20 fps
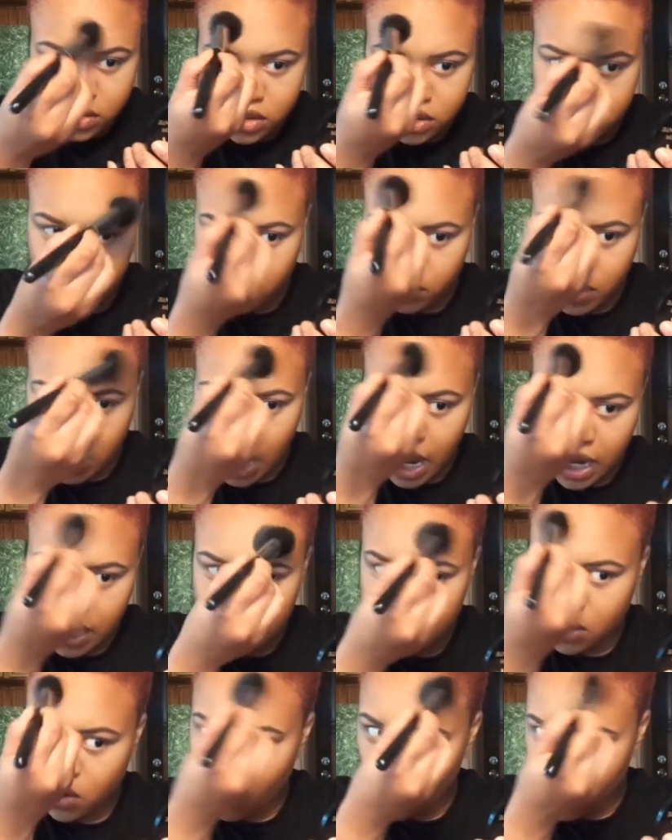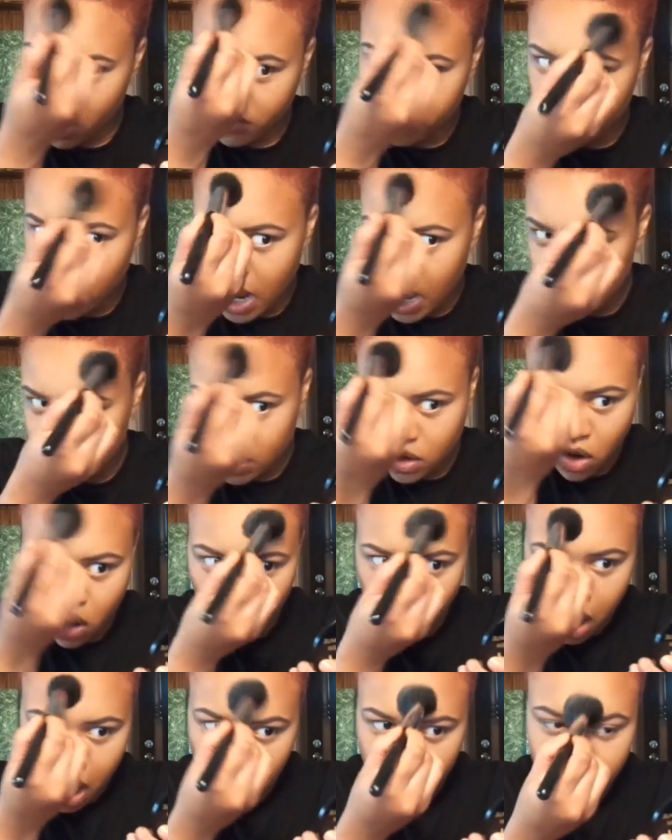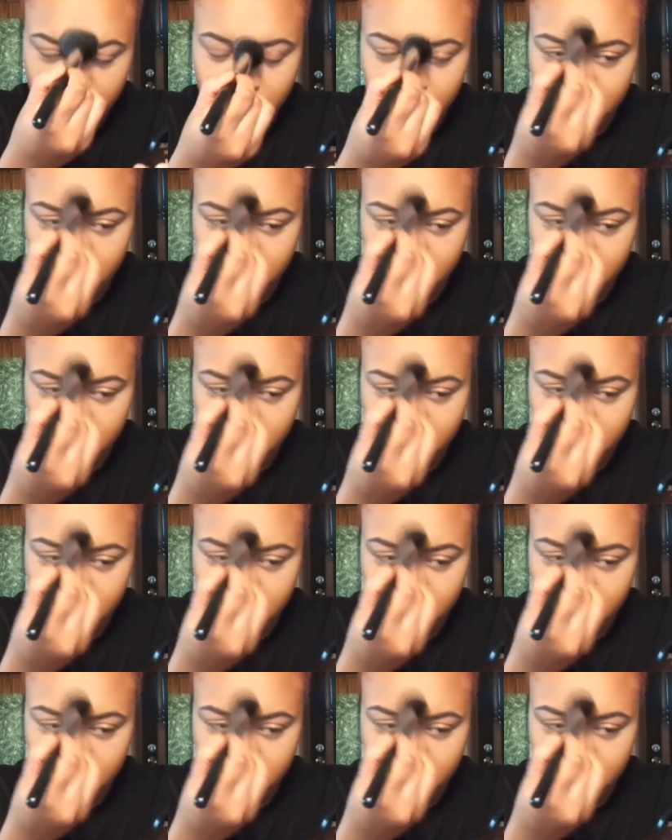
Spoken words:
So knock it off. Knock it off.